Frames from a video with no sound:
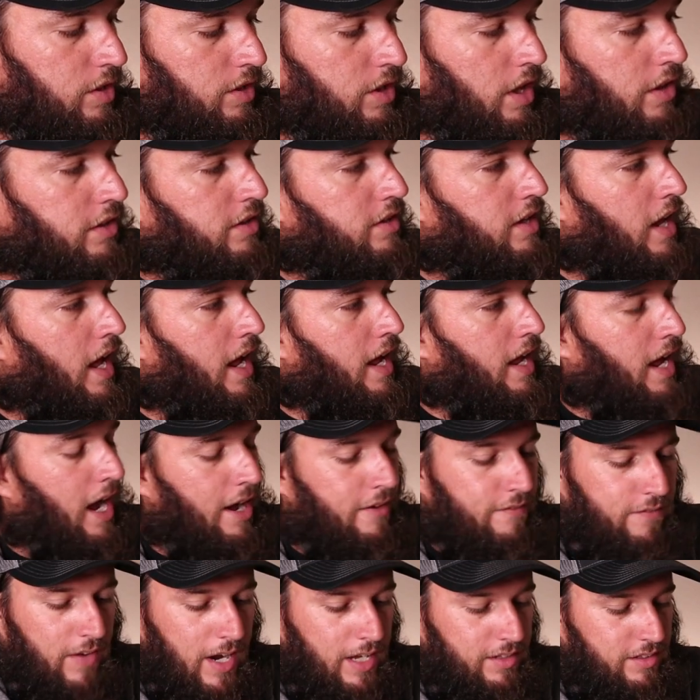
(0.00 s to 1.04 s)
the other day,
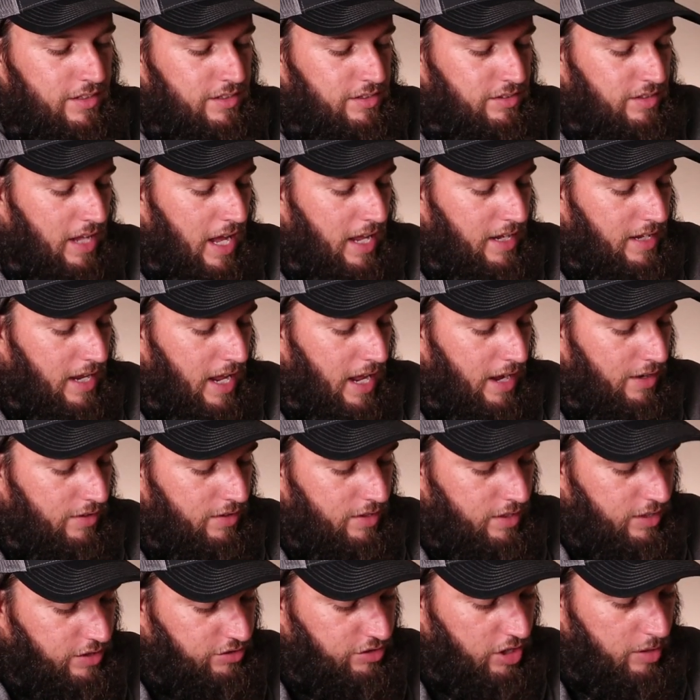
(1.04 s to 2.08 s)
I finally sat
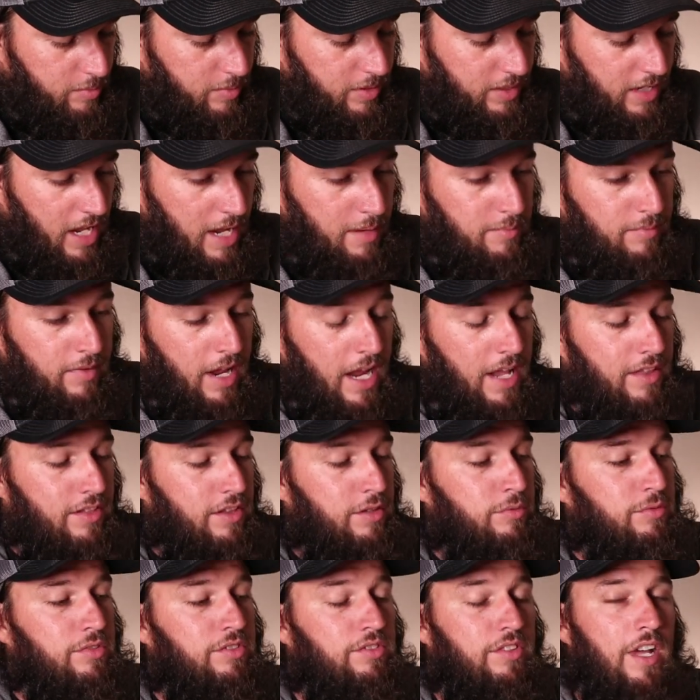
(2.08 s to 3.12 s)
down. A gentleman named
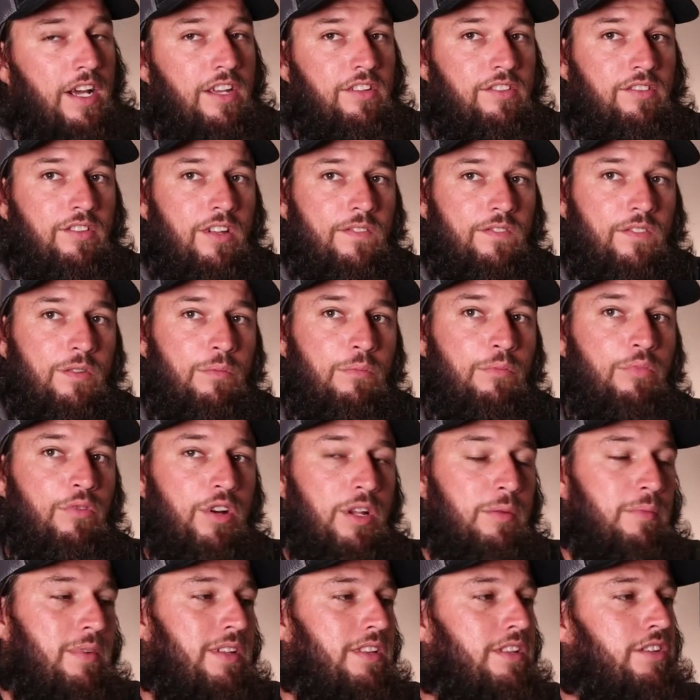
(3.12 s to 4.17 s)
Nathan was nice enough to
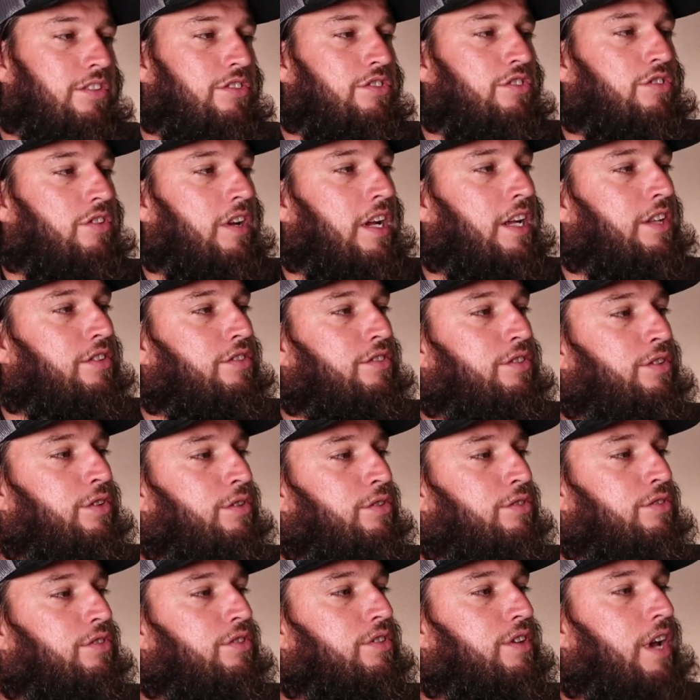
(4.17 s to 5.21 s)
bring me this
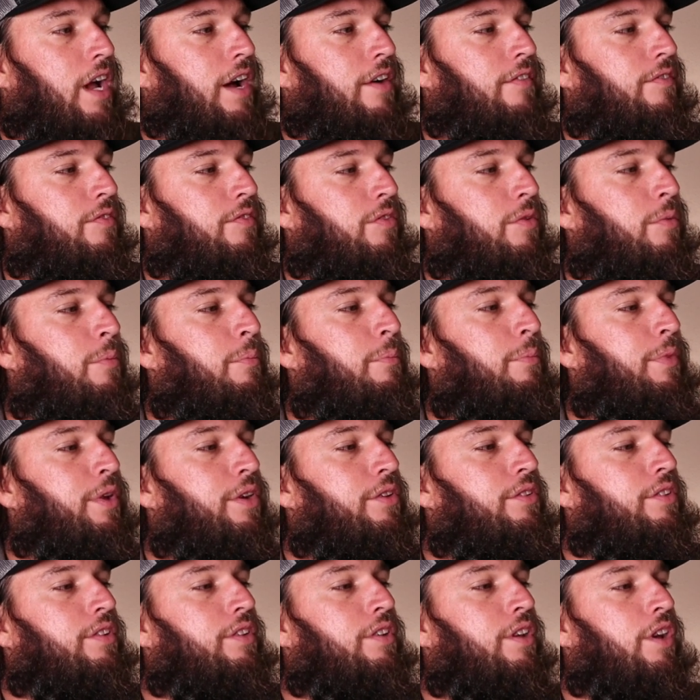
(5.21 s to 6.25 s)
transducer down from
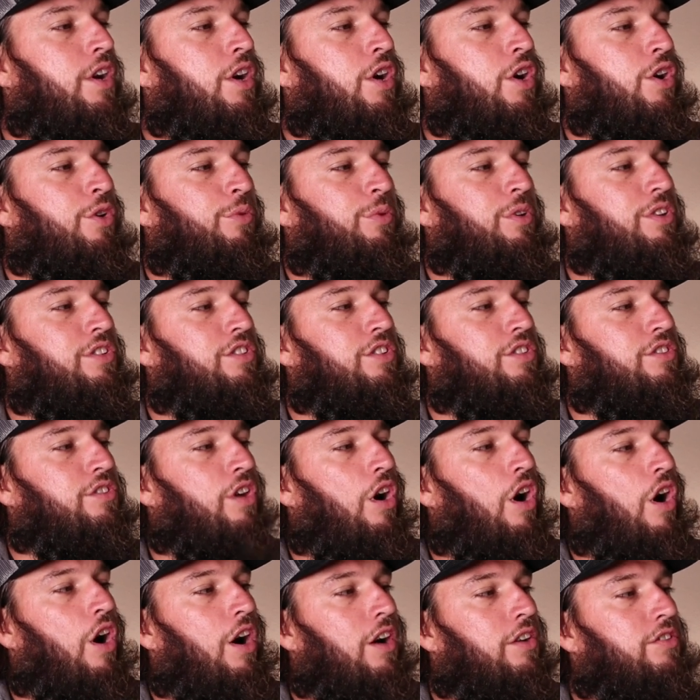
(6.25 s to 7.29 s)
Milton which is
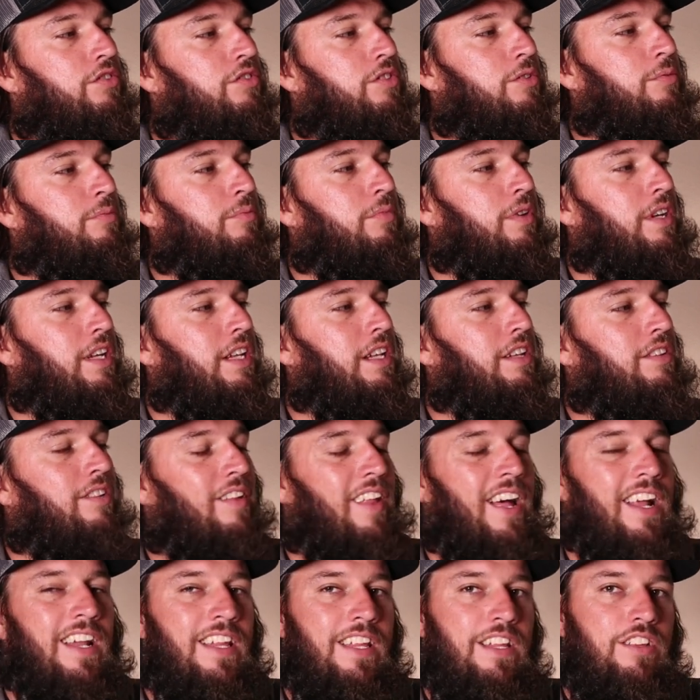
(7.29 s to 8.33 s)
awesome. It is a
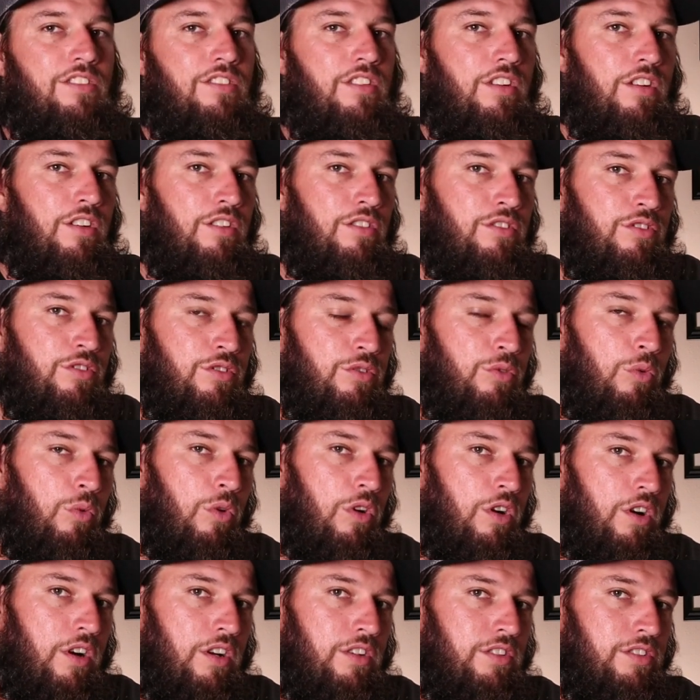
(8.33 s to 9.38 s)
lot easier to
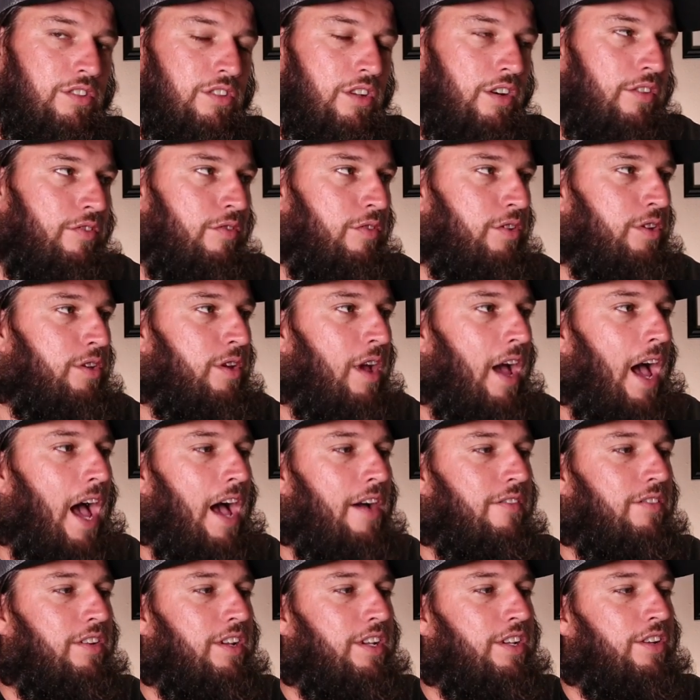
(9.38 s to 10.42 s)
work on stuff when you
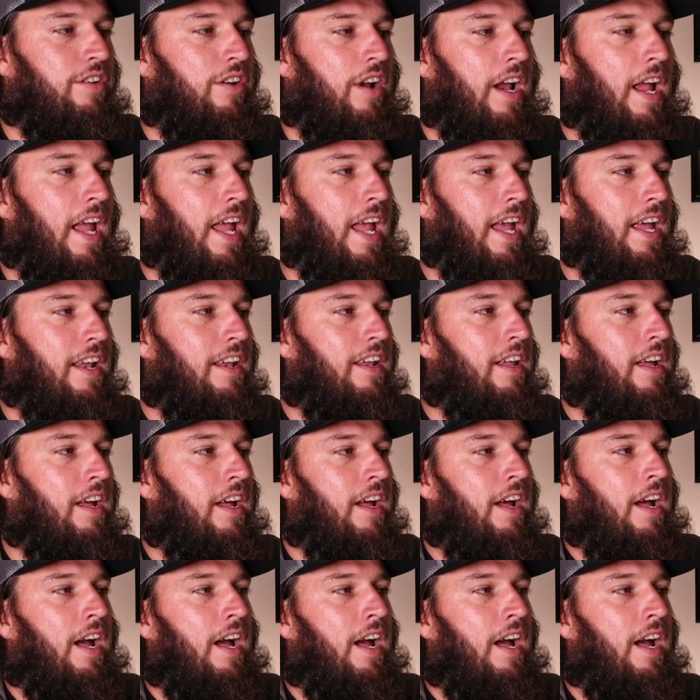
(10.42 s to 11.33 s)
have it in your hand.